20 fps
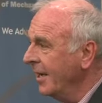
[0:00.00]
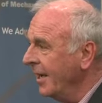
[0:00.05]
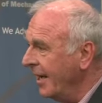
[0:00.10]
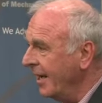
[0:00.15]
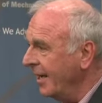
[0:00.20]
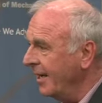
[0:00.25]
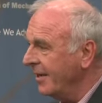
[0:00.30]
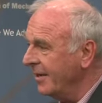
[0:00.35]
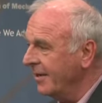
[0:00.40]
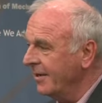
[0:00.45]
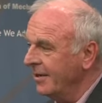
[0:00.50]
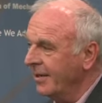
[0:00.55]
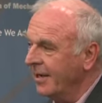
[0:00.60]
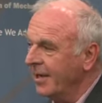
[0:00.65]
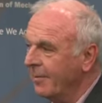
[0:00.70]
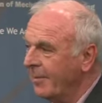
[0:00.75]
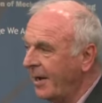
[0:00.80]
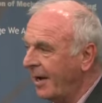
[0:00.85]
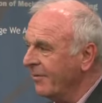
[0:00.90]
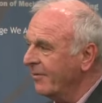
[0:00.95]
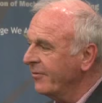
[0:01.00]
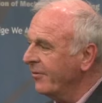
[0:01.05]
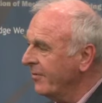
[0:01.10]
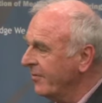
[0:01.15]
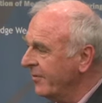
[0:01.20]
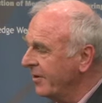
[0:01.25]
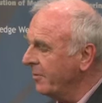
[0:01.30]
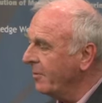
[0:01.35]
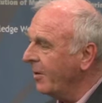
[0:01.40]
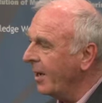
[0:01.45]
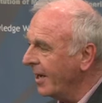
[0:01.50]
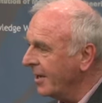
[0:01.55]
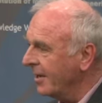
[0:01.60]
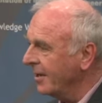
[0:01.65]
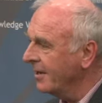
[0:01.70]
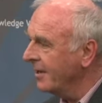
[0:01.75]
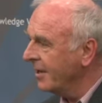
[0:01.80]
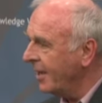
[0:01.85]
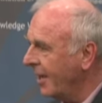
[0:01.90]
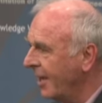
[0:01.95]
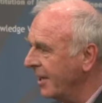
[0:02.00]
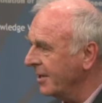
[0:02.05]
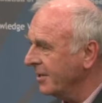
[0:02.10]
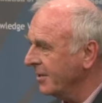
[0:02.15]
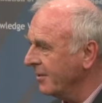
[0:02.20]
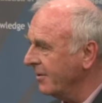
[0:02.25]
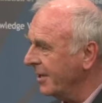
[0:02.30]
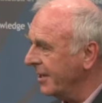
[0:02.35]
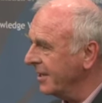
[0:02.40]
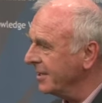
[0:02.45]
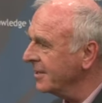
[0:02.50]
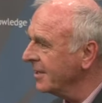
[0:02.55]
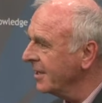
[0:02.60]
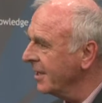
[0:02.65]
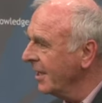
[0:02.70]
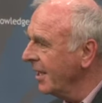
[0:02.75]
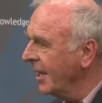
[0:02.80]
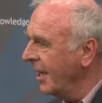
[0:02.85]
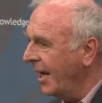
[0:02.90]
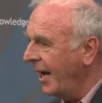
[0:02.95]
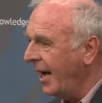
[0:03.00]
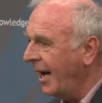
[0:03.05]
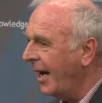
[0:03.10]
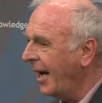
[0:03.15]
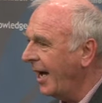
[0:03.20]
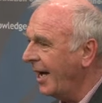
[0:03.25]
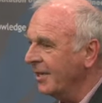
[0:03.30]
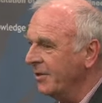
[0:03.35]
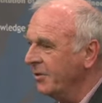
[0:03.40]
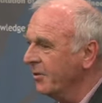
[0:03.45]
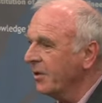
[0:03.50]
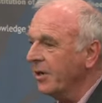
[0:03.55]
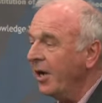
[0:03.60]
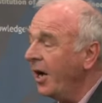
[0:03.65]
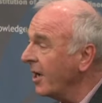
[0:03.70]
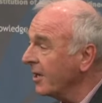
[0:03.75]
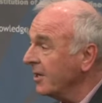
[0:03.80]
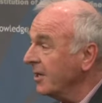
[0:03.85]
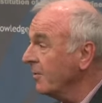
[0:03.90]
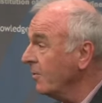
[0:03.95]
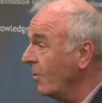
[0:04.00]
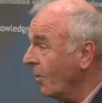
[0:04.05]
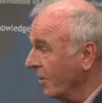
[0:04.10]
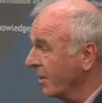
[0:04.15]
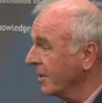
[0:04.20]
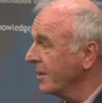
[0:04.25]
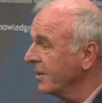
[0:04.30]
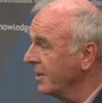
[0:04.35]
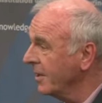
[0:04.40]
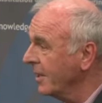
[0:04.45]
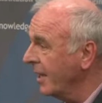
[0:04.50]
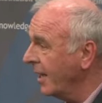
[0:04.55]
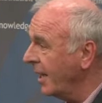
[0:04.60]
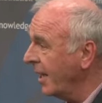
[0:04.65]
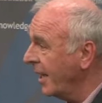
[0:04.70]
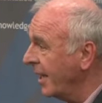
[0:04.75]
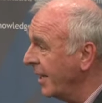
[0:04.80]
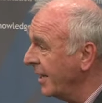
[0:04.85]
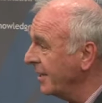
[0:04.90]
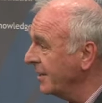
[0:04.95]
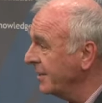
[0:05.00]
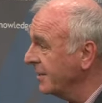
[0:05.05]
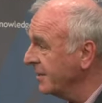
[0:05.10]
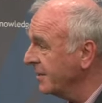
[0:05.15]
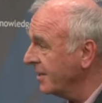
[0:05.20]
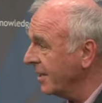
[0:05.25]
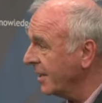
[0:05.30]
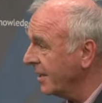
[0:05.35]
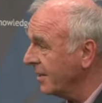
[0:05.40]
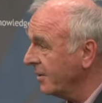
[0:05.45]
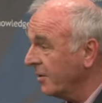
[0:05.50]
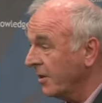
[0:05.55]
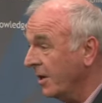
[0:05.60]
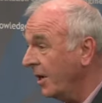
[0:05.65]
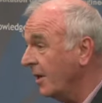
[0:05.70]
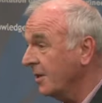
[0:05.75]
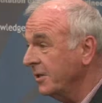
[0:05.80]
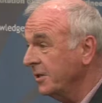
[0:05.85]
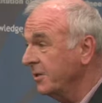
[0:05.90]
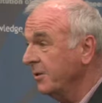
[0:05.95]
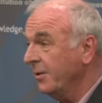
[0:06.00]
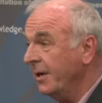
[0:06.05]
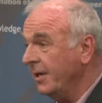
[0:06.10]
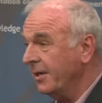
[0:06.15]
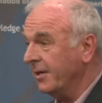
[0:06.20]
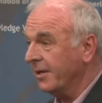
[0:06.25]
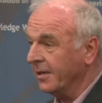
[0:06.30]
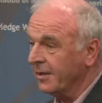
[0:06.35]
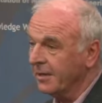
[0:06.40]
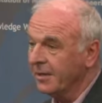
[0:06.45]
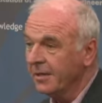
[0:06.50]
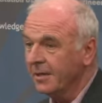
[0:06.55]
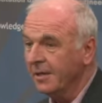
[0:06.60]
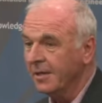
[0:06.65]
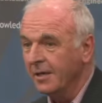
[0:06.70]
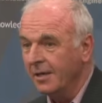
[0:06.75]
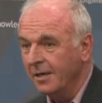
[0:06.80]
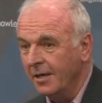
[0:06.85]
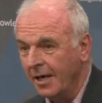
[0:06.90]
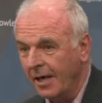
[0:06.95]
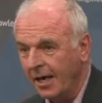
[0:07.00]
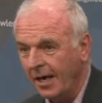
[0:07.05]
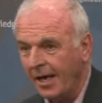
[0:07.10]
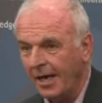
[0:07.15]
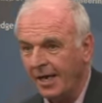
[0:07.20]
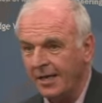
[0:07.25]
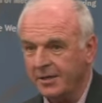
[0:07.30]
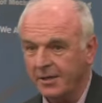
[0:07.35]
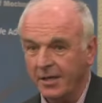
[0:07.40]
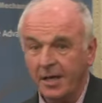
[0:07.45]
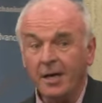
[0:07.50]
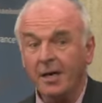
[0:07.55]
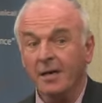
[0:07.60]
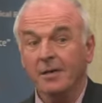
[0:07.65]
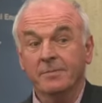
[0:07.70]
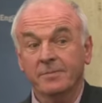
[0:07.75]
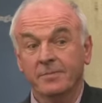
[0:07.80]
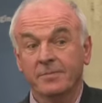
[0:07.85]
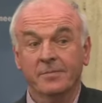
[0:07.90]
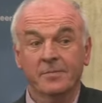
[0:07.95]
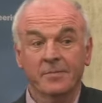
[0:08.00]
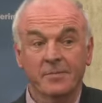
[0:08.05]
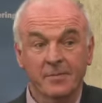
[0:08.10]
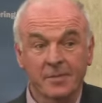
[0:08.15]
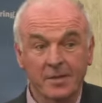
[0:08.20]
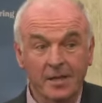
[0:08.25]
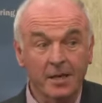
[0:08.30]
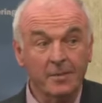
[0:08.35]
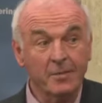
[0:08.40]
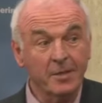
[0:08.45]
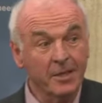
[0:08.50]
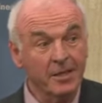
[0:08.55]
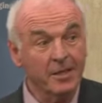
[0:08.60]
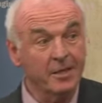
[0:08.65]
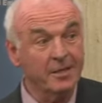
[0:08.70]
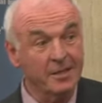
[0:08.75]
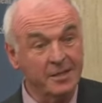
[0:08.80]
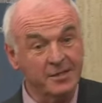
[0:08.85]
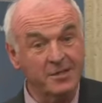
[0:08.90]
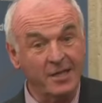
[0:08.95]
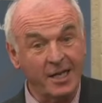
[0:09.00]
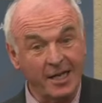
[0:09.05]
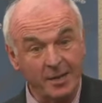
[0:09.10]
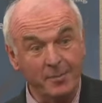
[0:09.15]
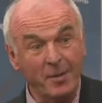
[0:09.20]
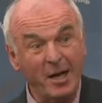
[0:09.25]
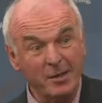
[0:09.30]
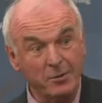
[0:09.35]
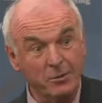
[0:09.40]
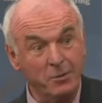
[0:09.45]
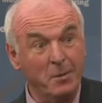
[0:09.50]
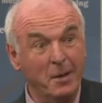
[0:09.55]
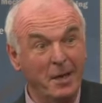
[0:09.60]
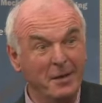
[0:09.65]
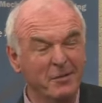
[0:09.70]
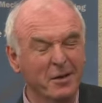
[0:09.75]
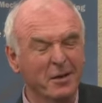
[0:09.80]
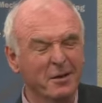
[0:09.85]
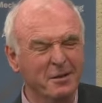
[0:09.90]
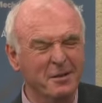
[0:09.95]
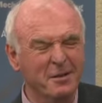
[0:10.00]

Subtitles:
in about 51 degrees, and you can hardly walk, and you can hardly do anything. And yeah, I mean, it's like a microwave.